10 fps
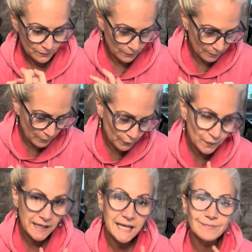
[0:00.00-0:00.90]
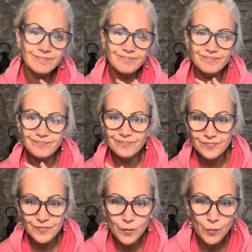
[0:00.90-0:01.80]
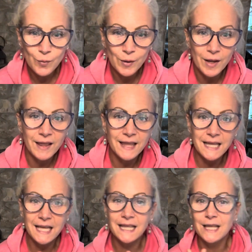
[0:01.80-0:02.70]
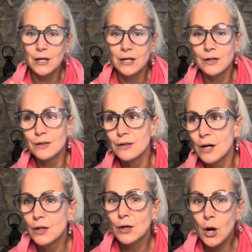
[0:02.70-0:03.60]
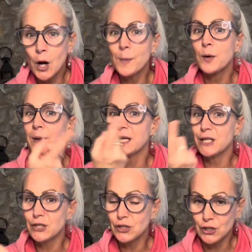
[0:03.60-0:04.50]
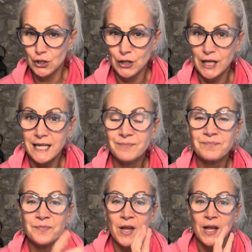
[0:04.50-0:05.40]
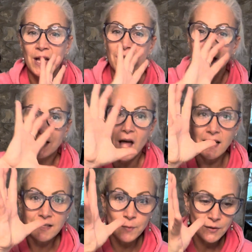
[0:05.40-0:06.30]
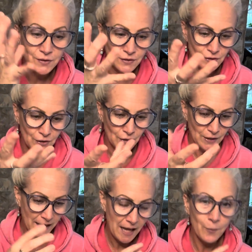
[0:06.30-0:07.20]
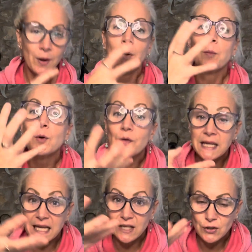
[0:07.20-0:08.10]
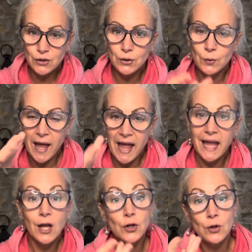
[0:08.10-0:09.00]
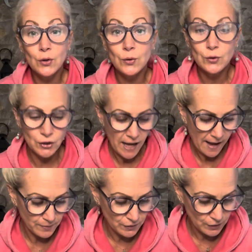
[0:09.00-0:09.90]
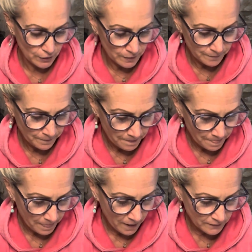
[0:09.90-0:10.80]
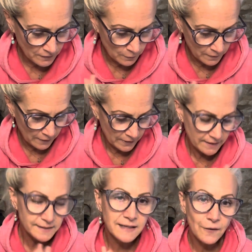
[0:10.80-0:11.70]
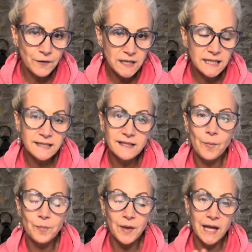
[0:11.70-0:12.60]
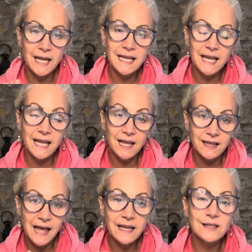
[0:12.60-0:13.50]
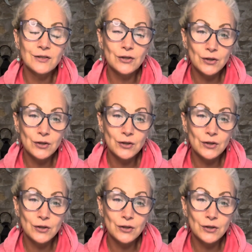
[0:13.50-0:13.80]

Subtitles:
We're moving. The karmic wheel is turning. The cosmos is turning, and we are moving into a new chapter. So there is definitely something that is